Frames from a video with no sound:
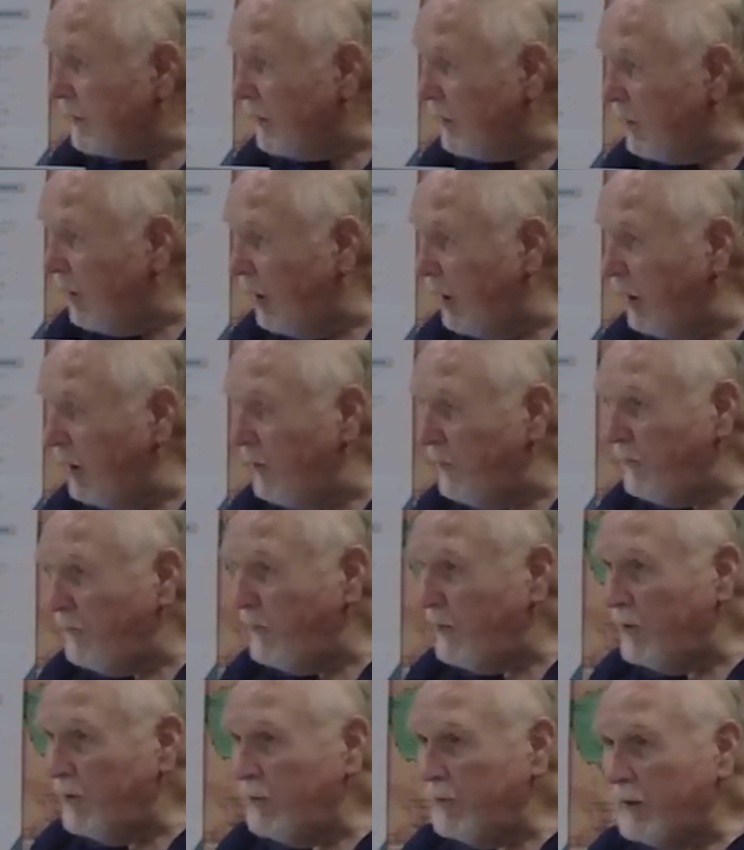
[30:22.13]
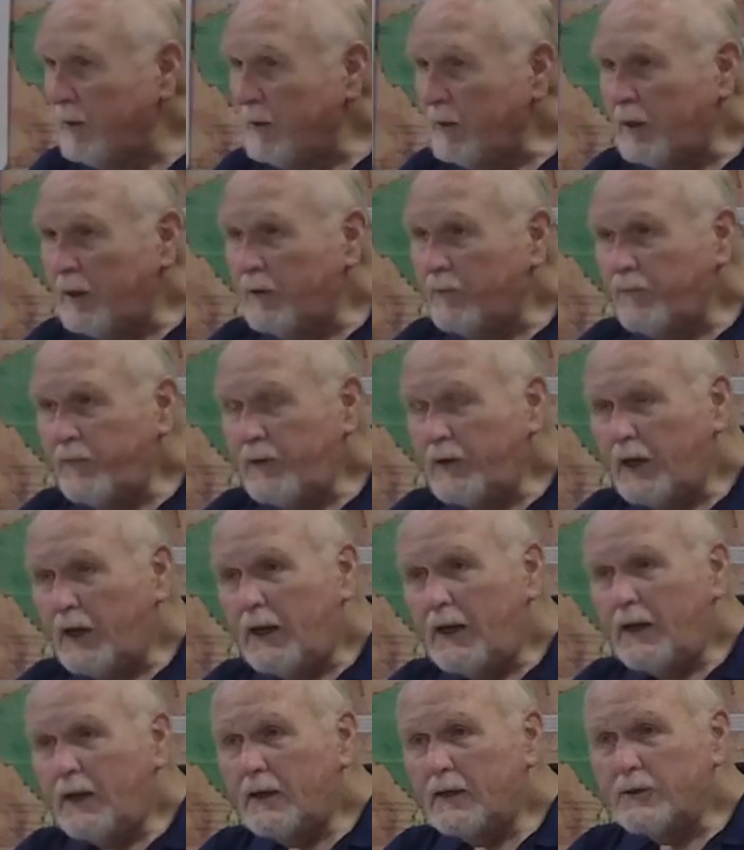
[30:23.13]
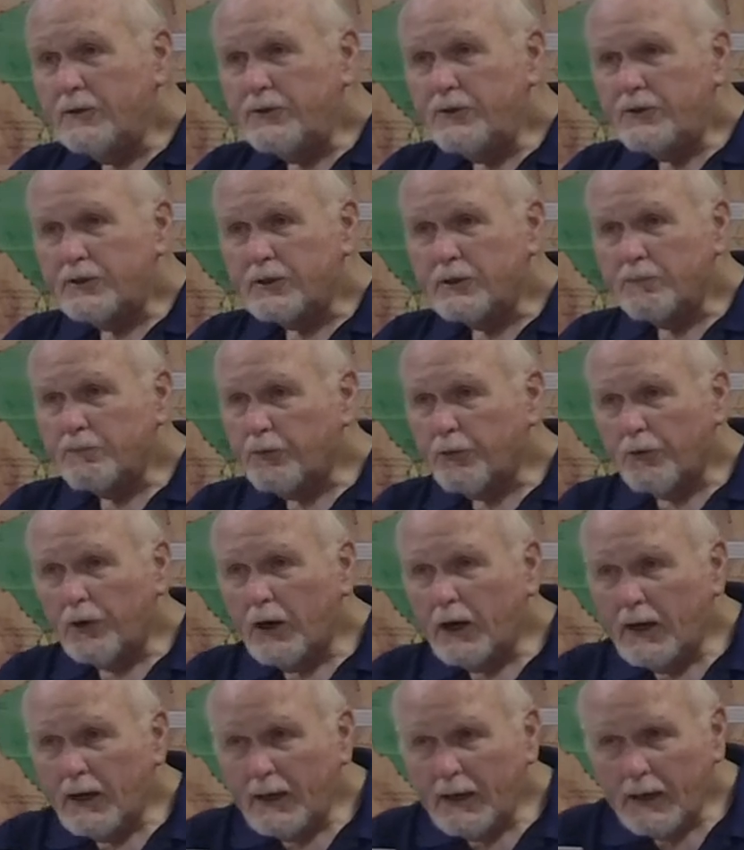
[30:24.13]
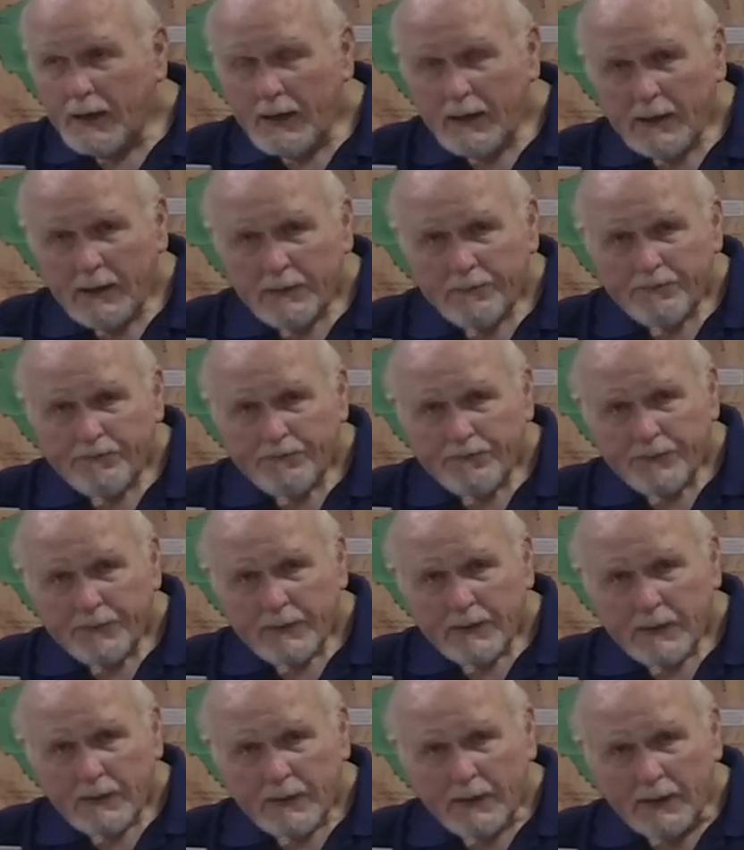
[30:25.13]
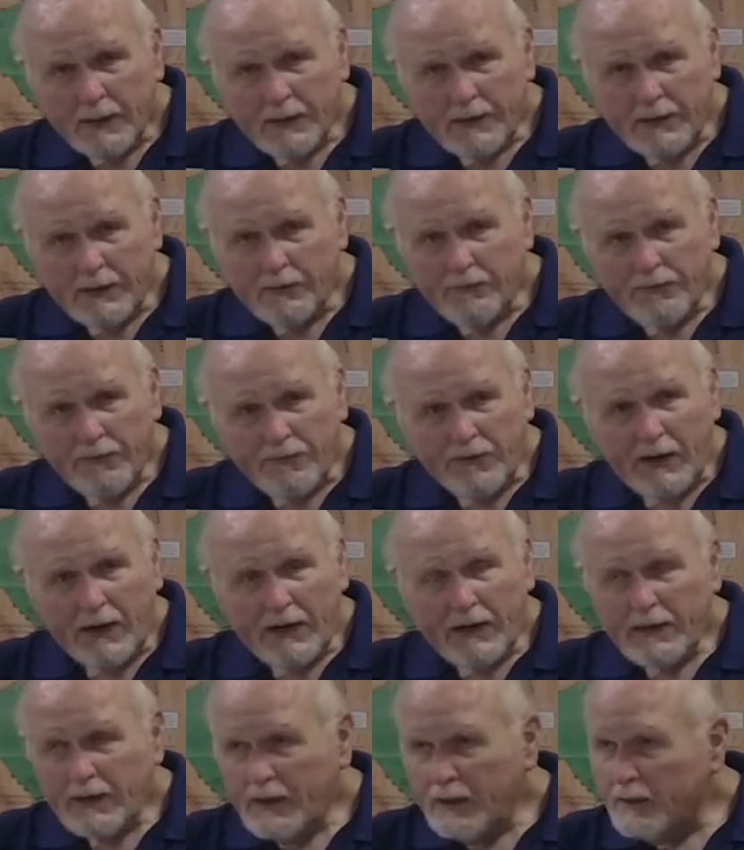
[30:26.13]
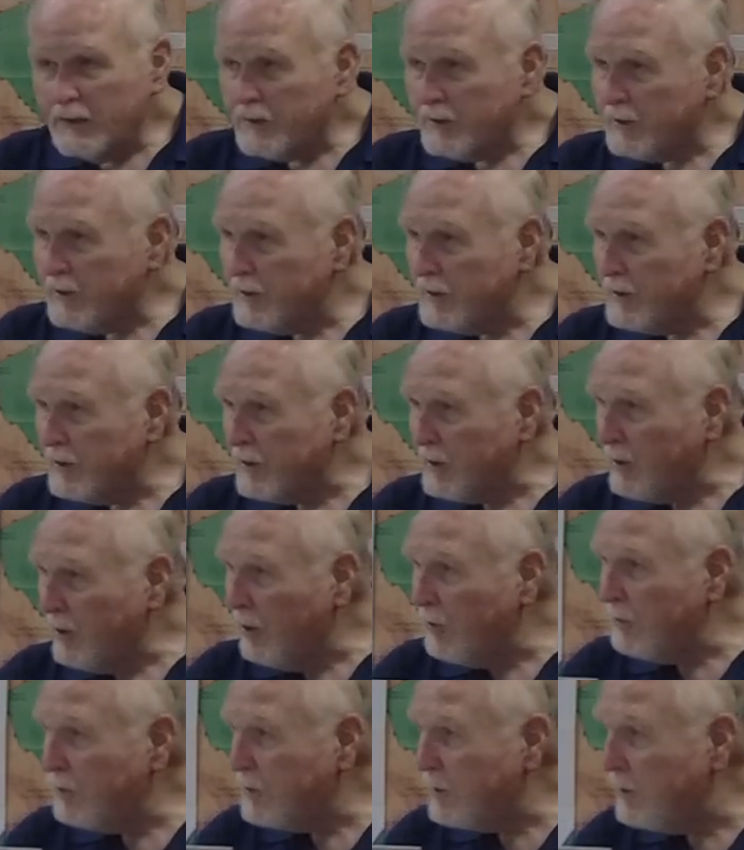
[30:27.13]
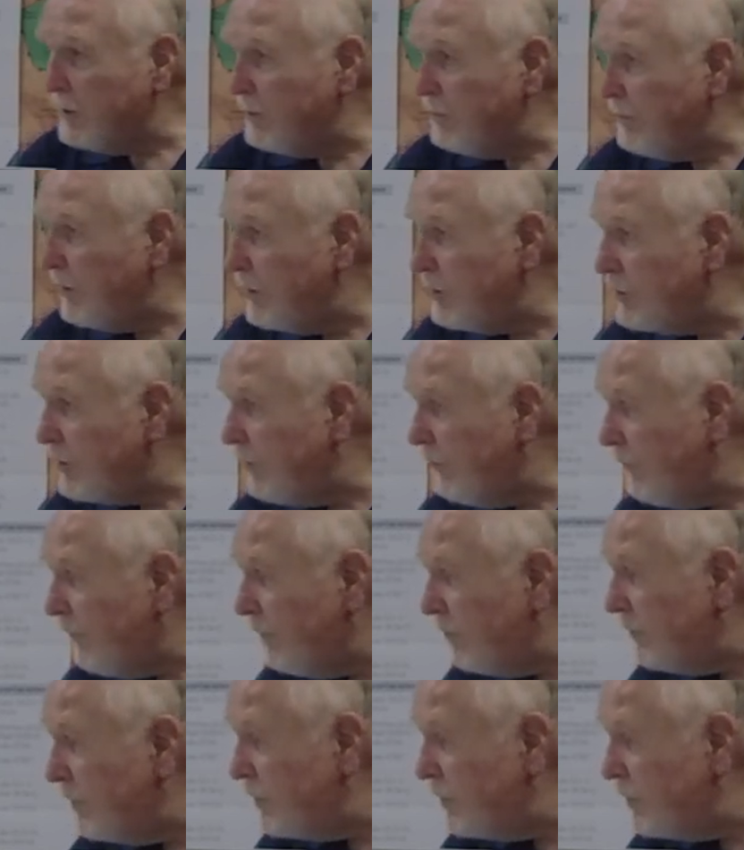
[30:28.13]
And all of you that give cans and pray and give finances that go to the mission from